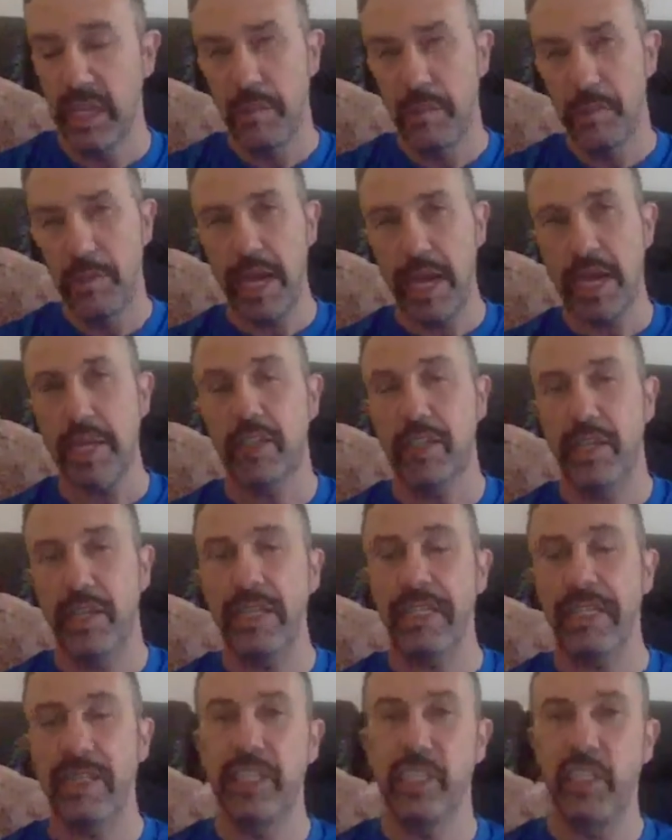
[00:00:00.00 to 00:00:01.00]
but
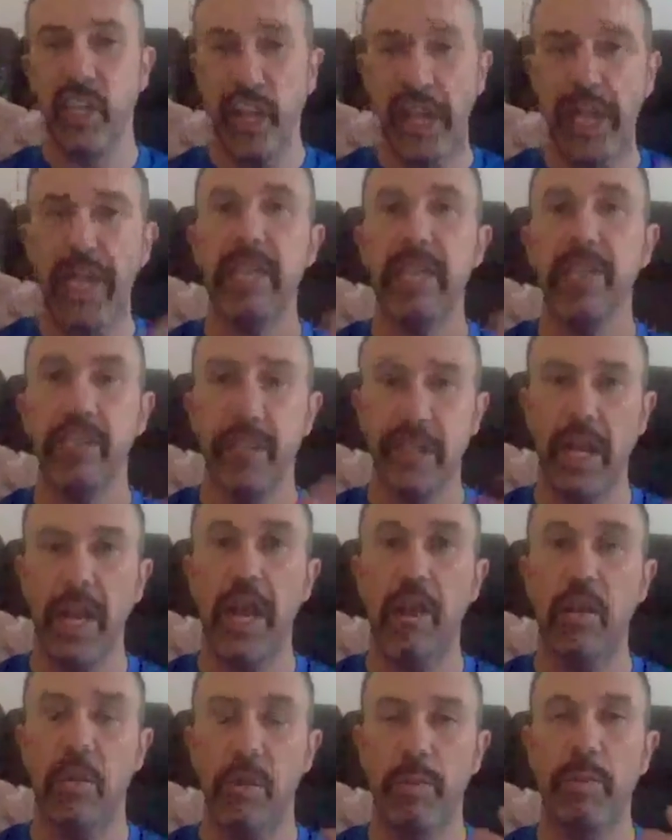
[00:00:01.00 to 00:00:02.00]
actually it's changing
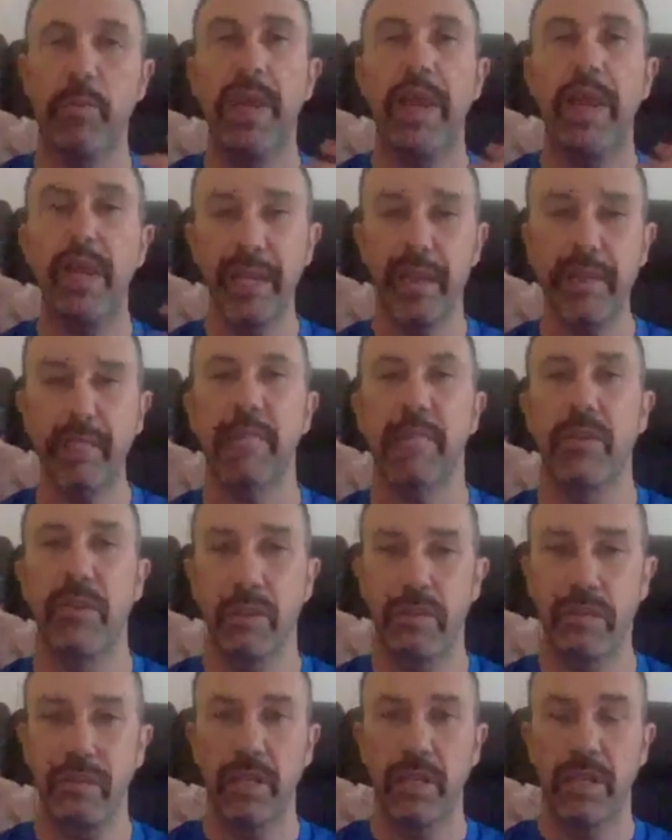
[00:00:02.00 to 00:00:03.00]
our
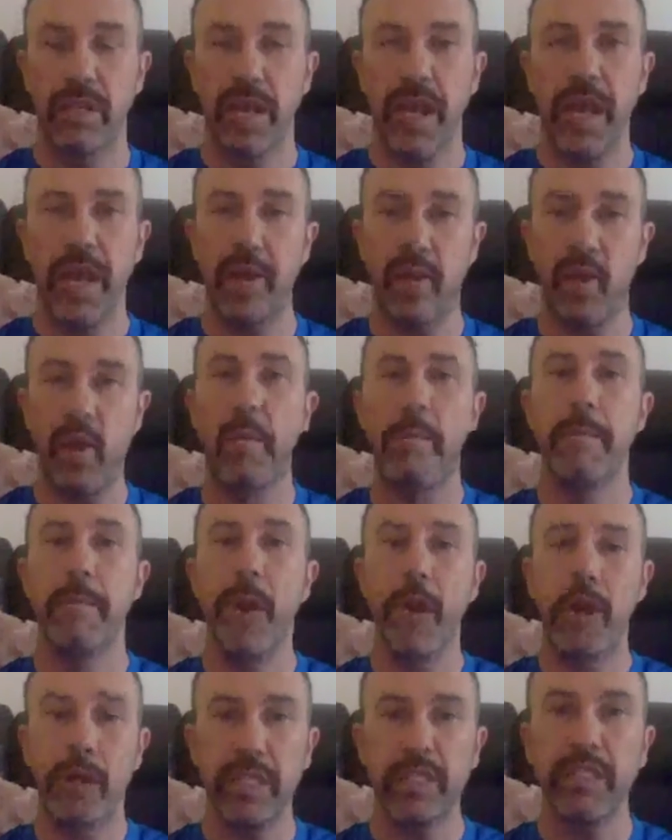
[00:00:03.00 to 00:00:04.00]
behaviors and our
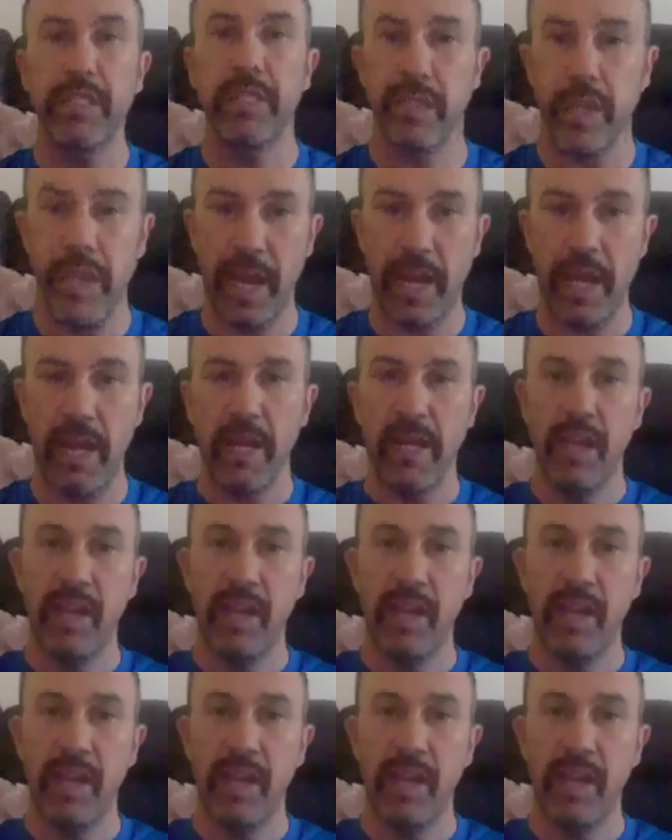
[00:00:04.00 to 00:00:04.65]
mindset